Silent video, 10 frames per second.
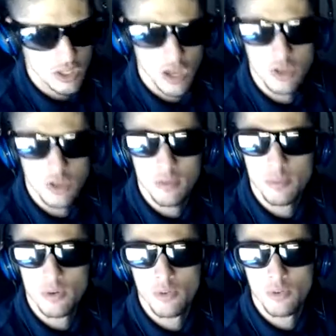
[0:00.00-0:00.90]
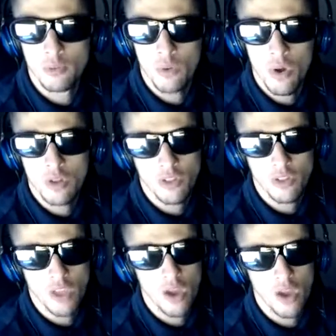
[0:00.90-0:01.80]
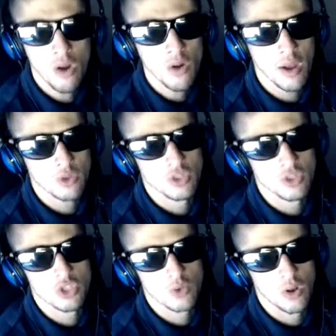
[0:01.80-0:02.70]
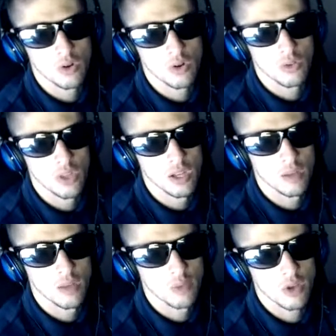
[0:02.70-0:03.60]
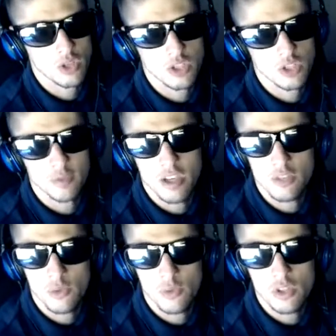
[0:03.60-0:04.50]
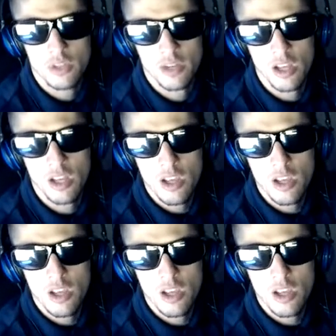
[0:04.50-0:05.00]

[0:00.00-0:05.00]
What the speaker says: could be proven wrong that they are actually stronger than Russia's space force, I mean,